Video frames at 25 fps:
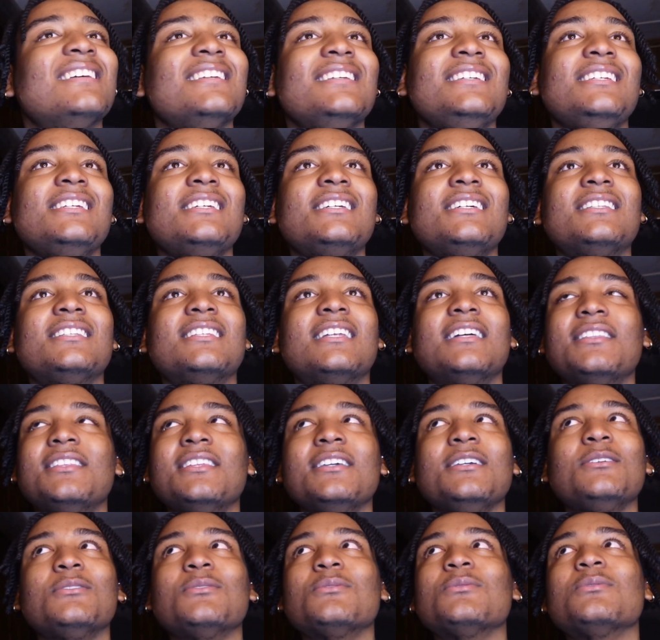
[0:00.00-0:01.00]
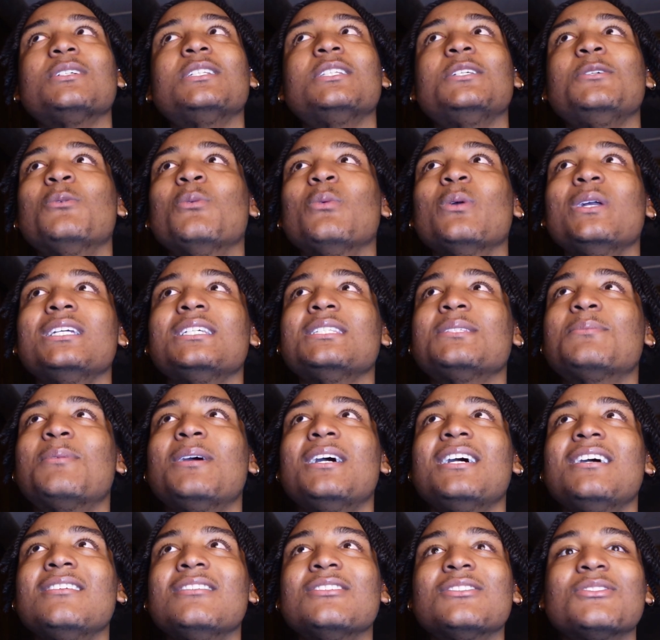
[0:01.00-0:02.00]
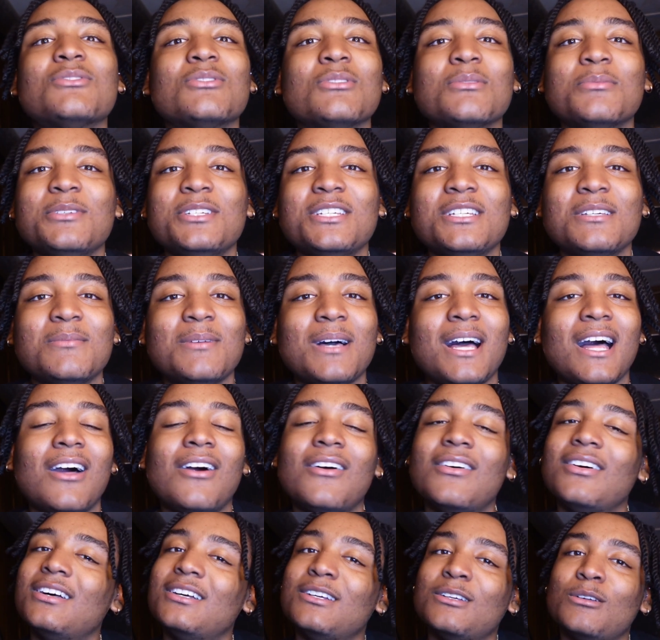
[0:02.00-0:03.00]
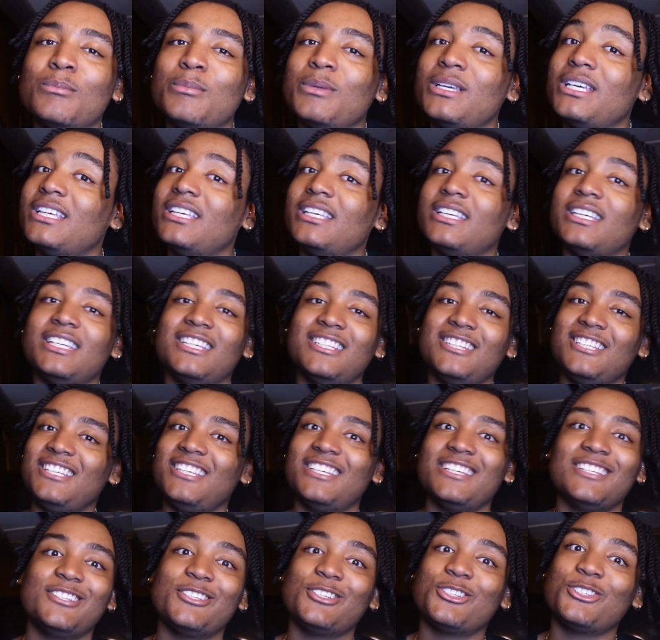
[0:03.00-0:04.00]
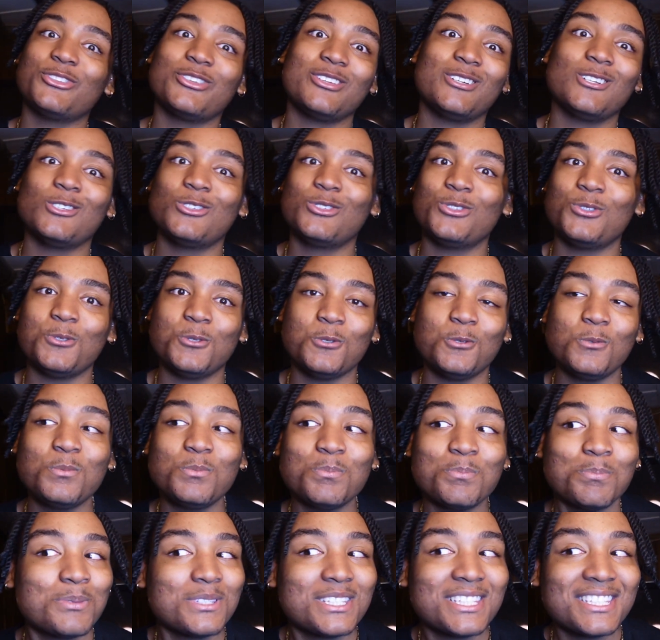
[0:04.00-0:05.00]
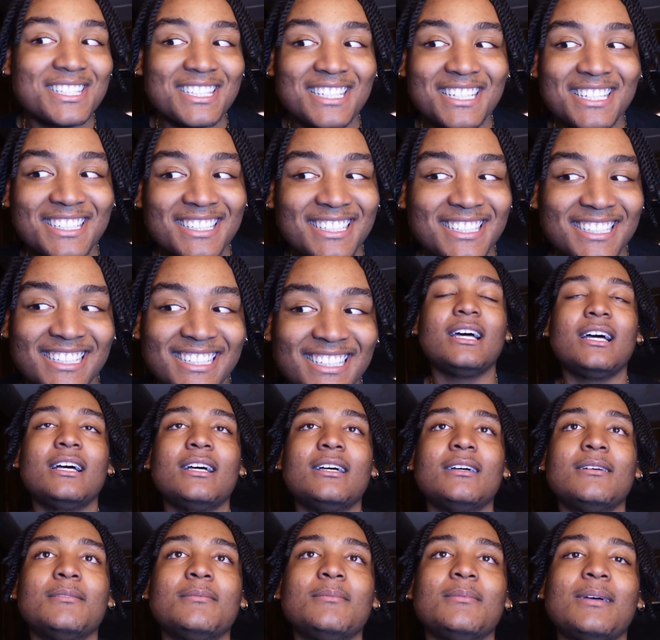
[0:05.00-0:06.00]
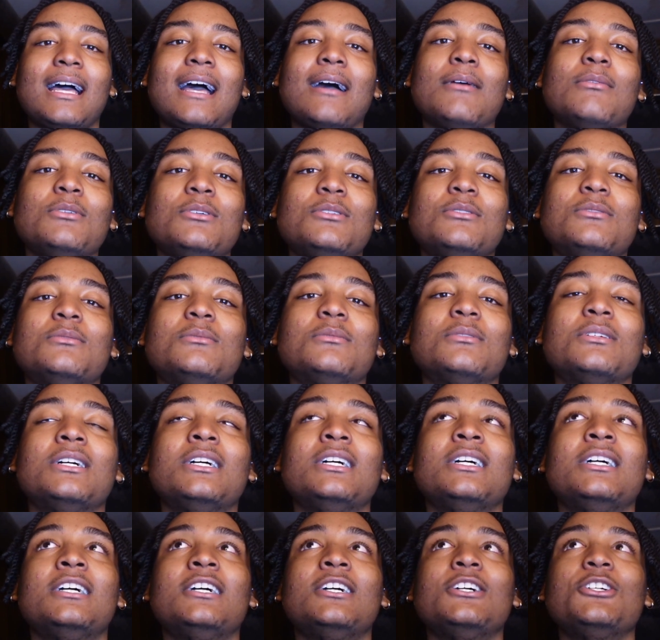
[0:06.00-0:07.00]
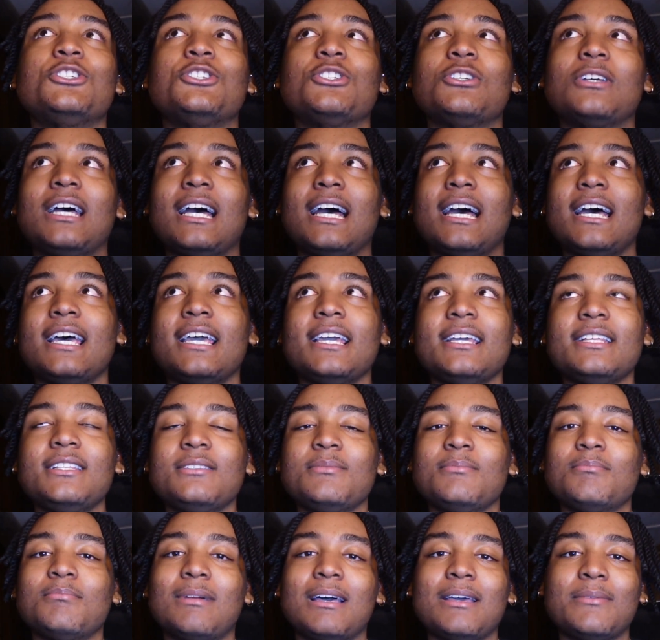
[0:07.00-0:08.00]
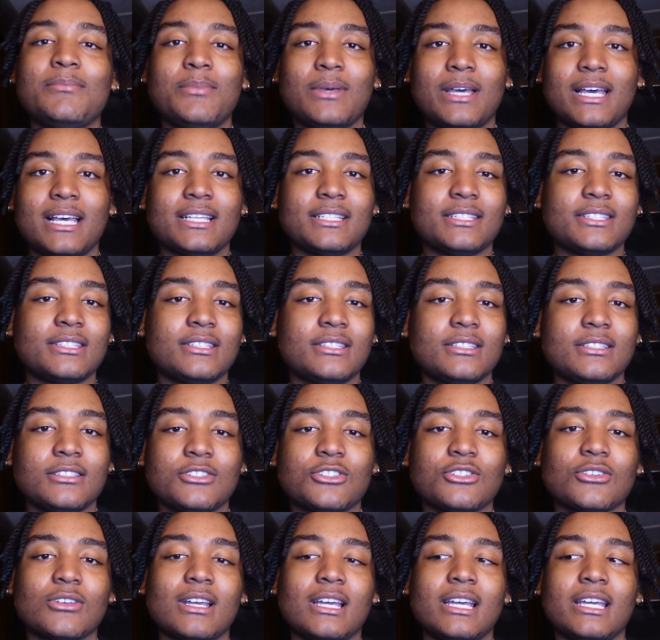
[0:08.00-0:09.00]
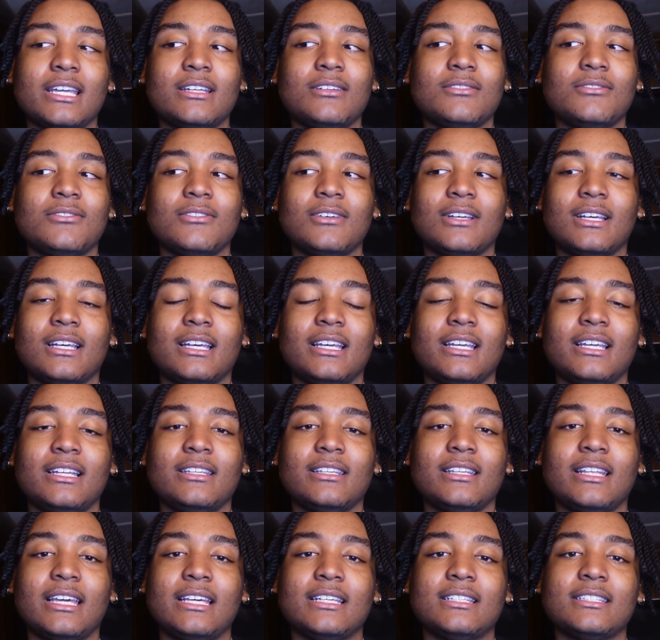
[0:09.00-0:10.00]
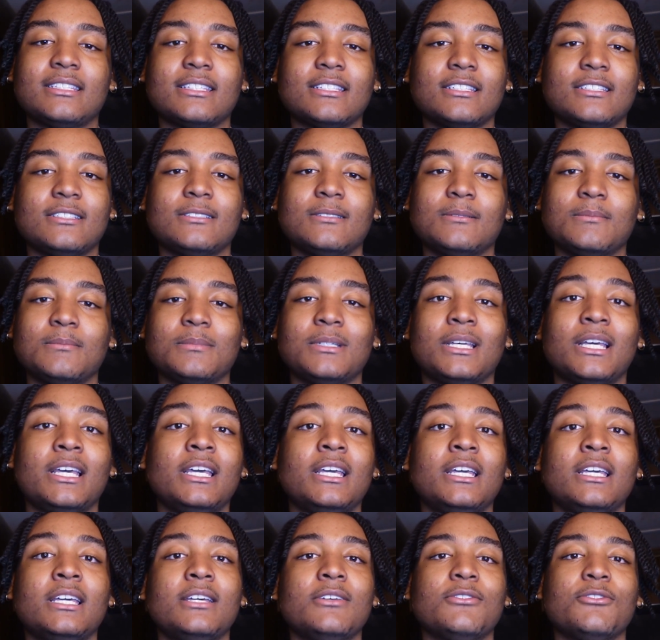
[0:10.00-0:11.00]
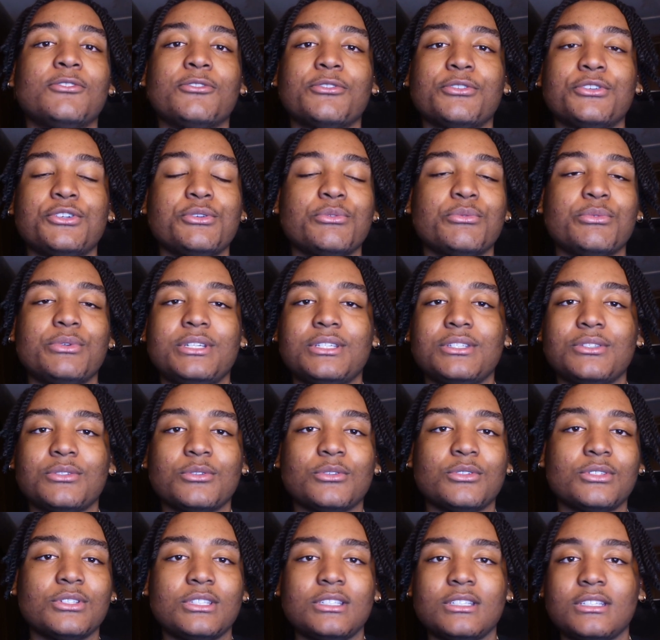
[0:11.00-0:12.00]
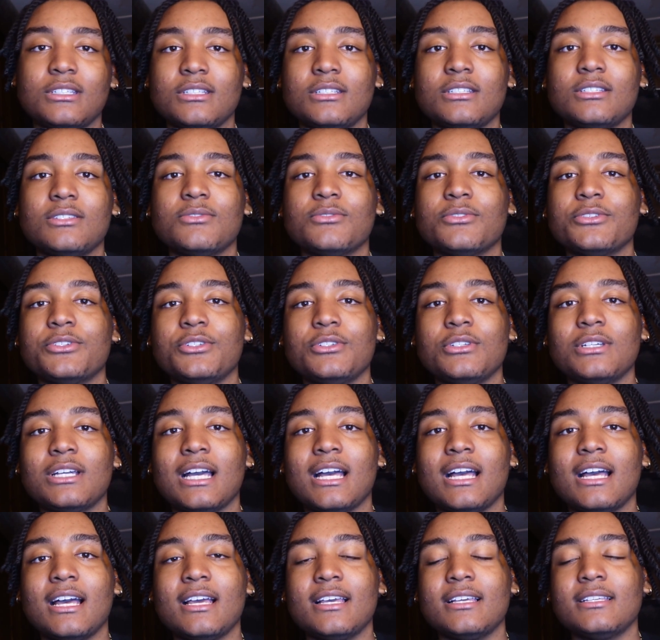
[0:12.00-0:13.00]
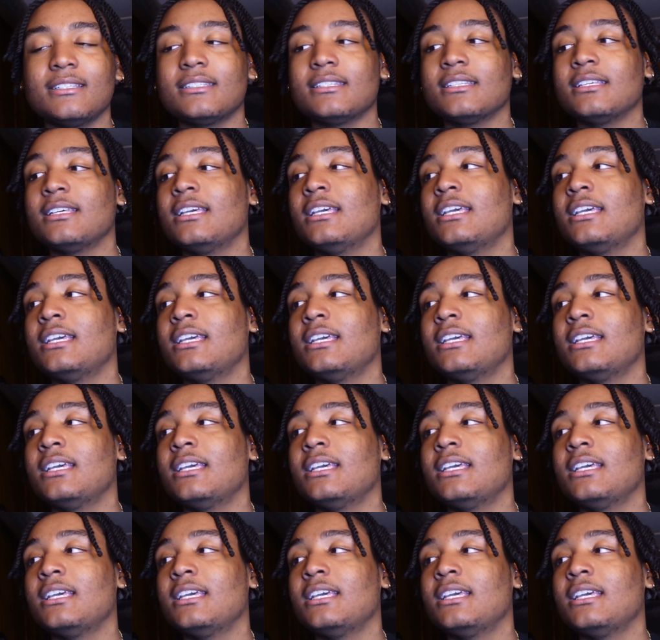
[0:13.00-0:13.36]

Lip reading: Yeah, nothing really rings bells for me about any Illustrator dupes. I will try my best to try and find like some free resources for you guys.